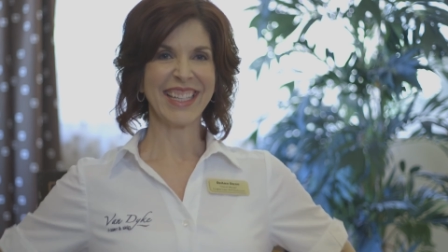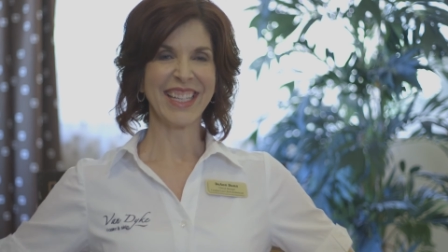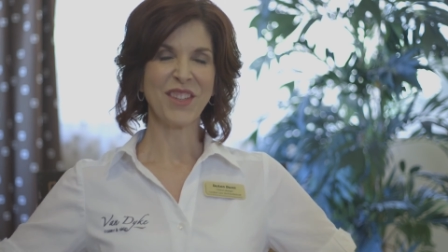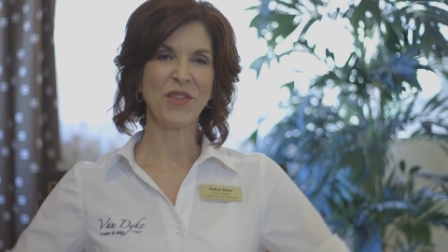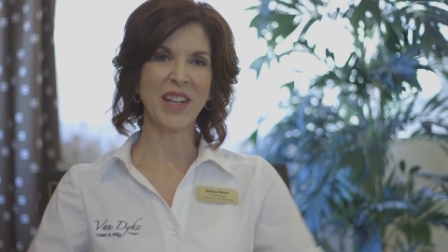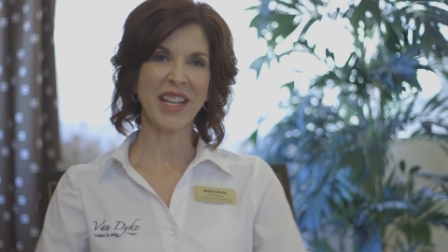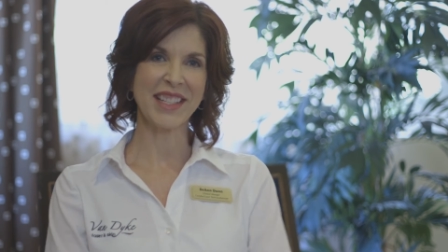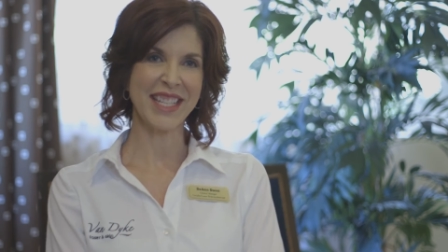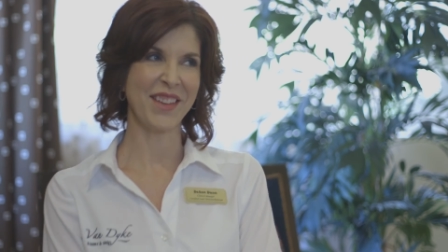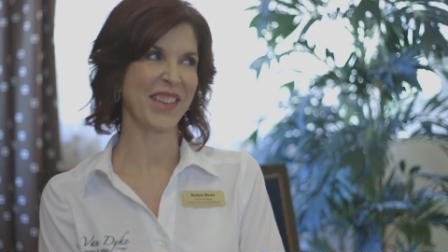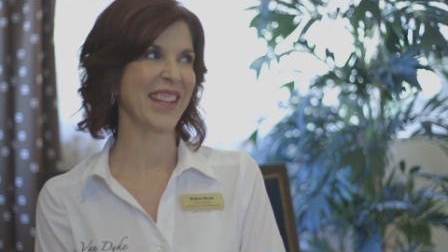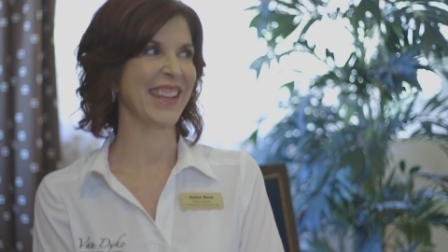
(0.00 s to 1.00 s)
Um, what else
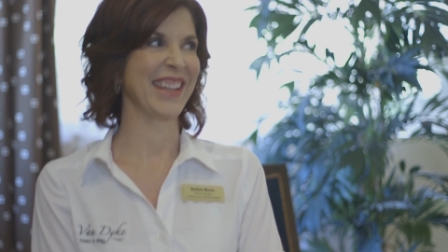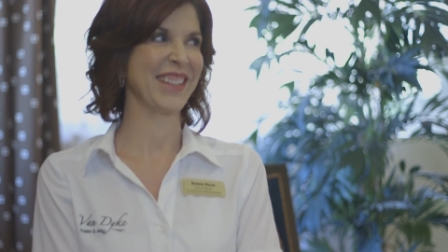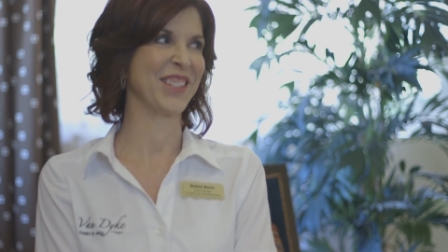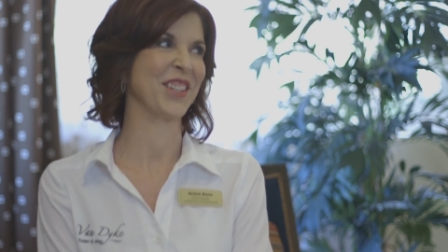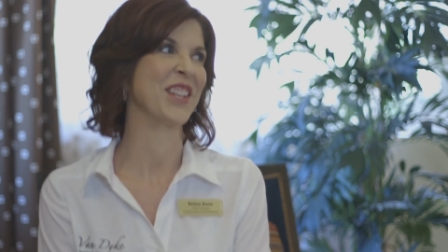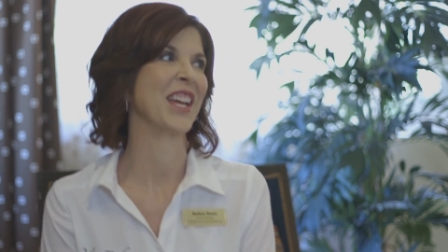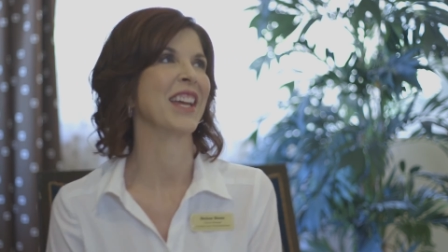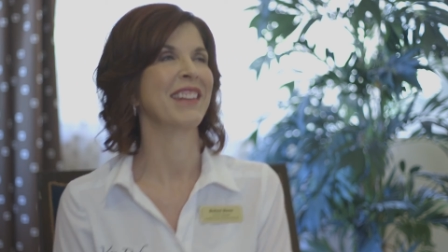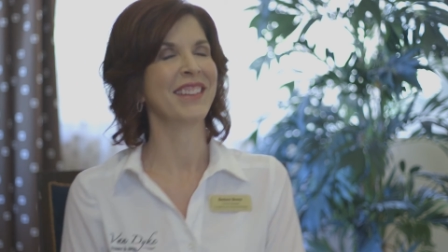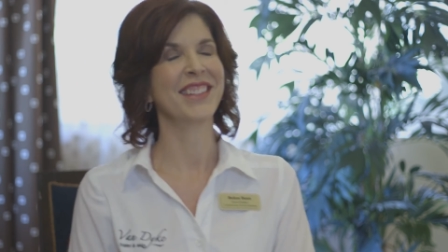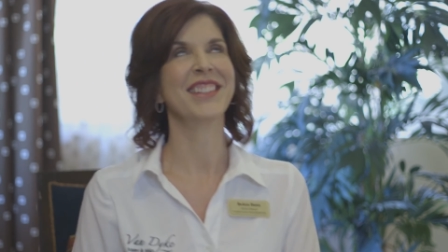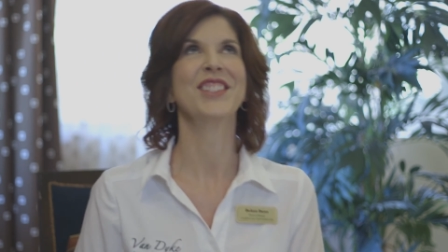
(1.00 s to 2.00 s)
have I not answered? Yeah, you can,
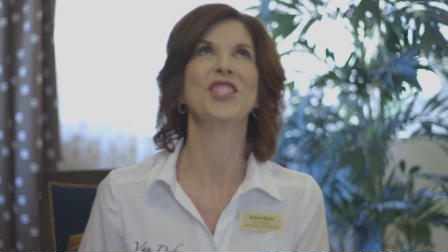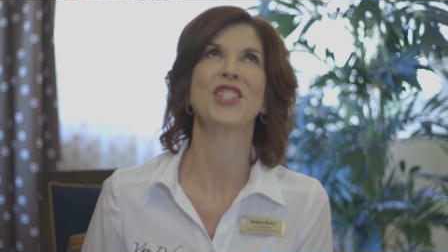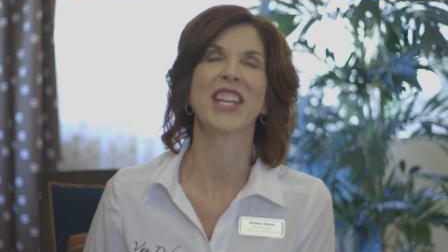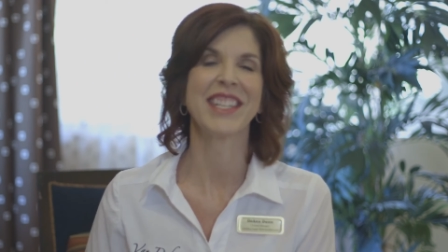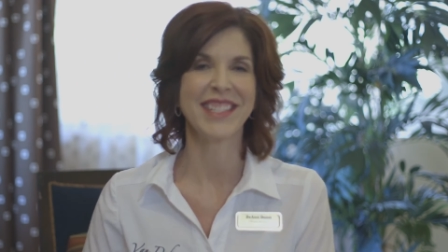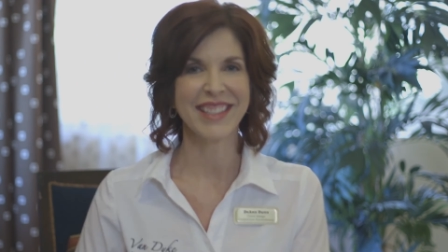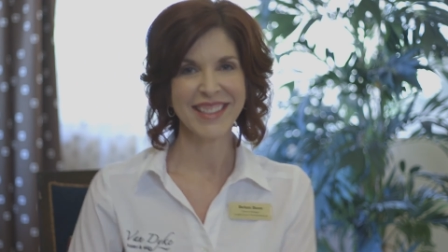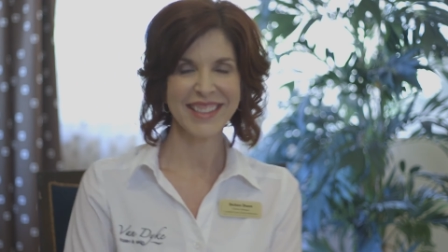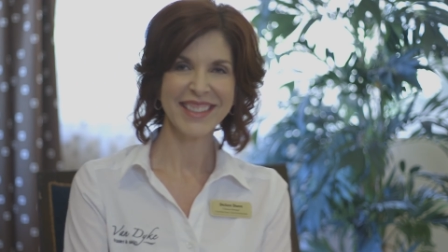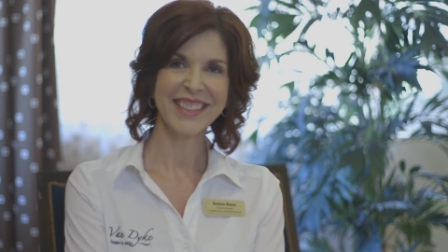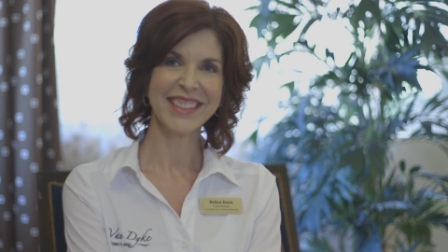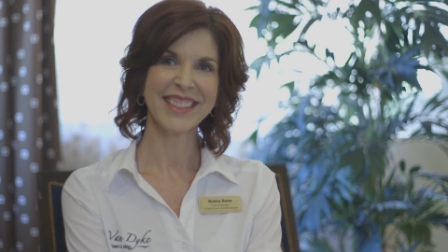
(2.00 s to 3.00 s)
you can, you can
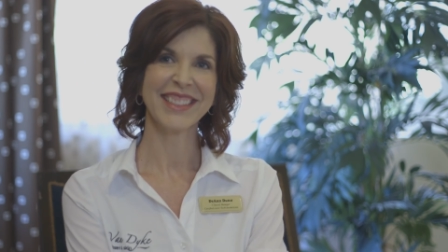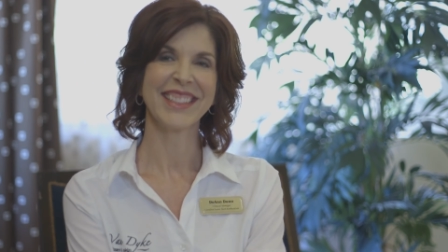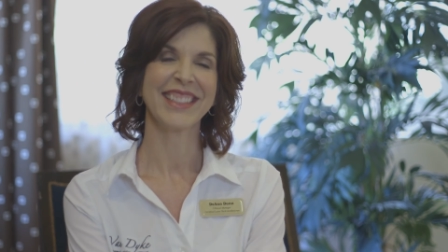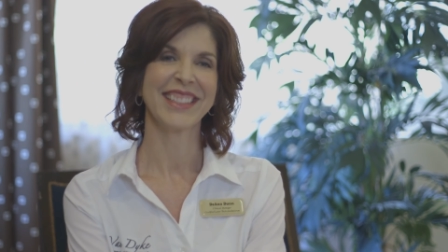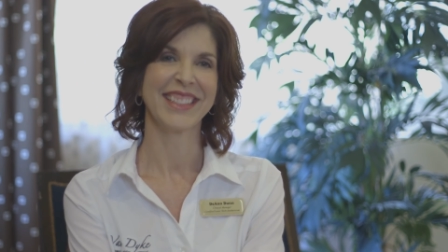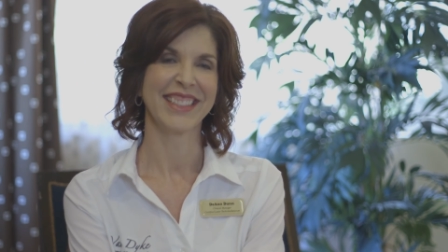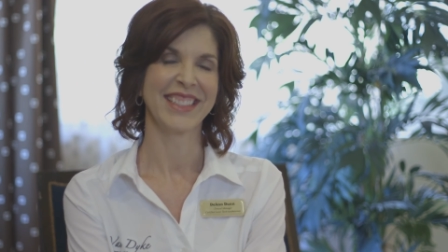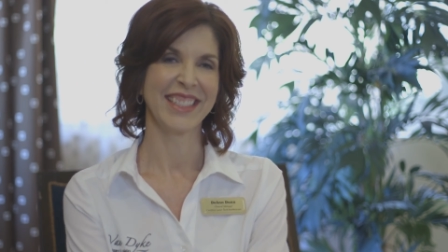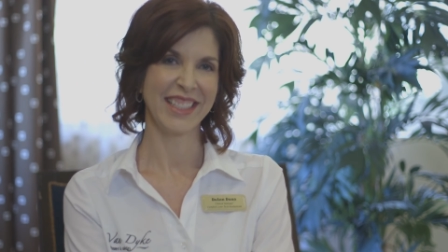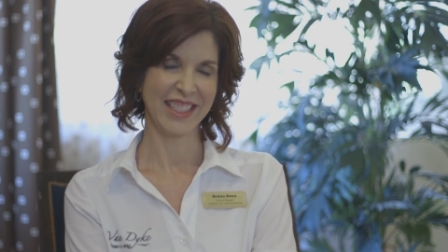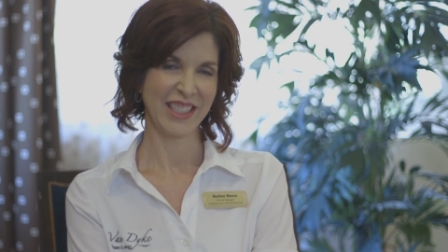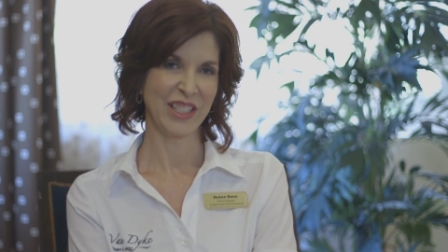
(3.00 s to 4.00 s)
be done uh, if
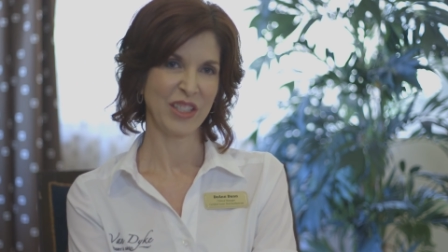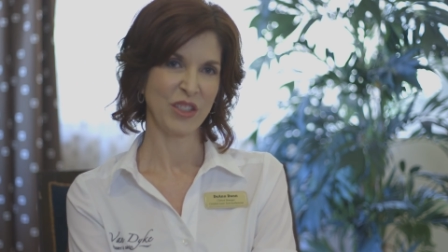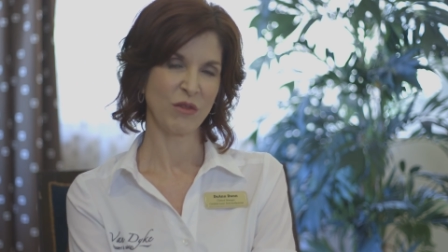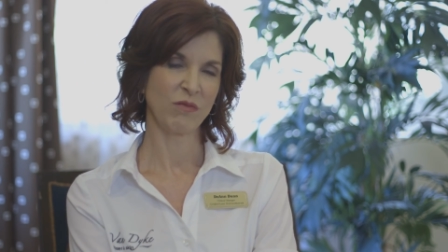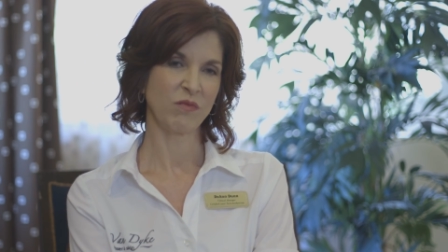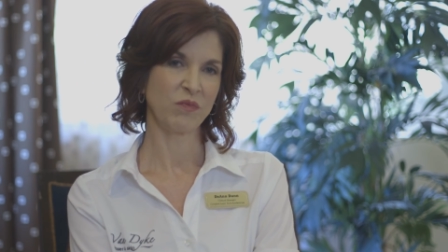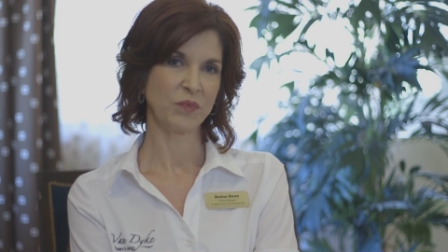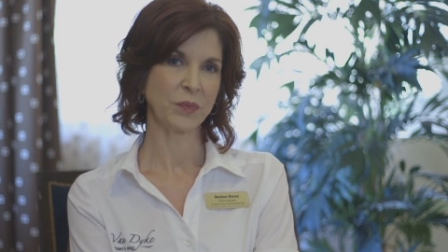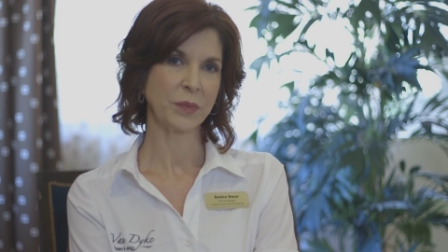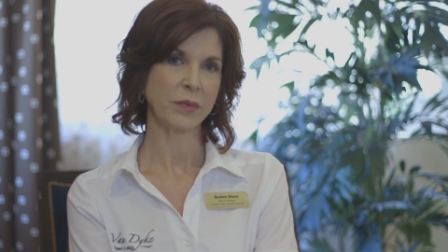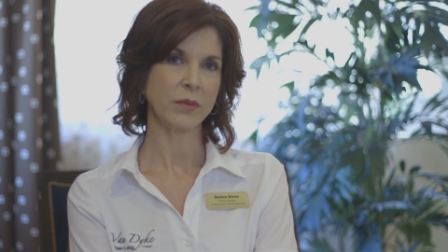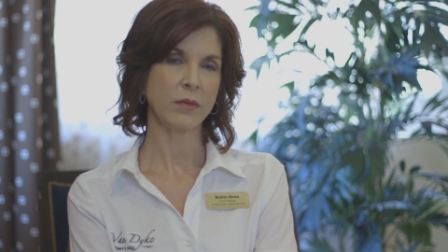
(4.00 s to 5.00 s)
no one else has
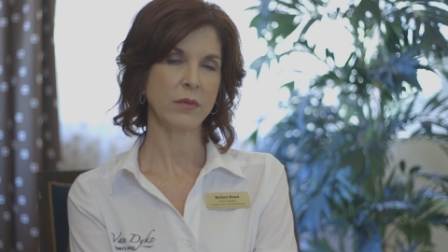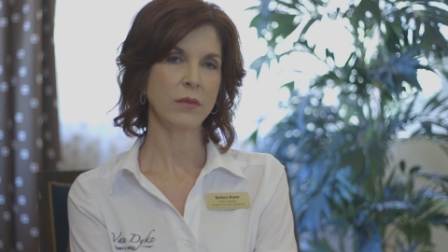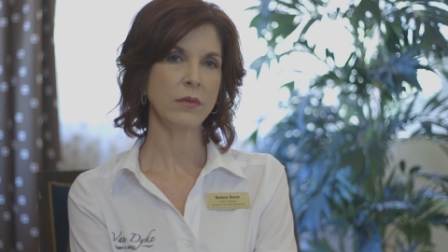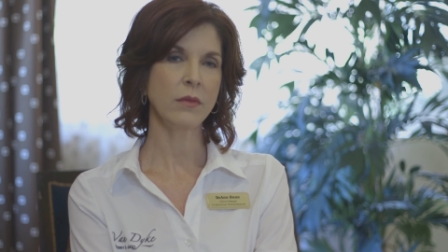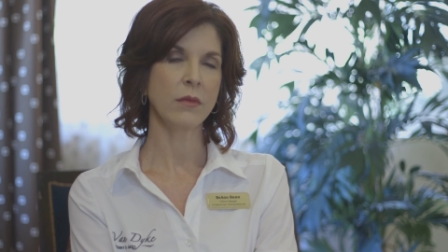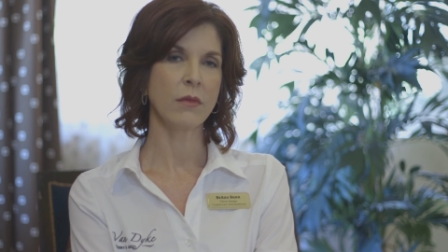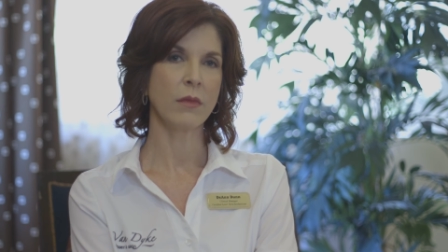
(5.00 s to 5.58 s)
anything else to say.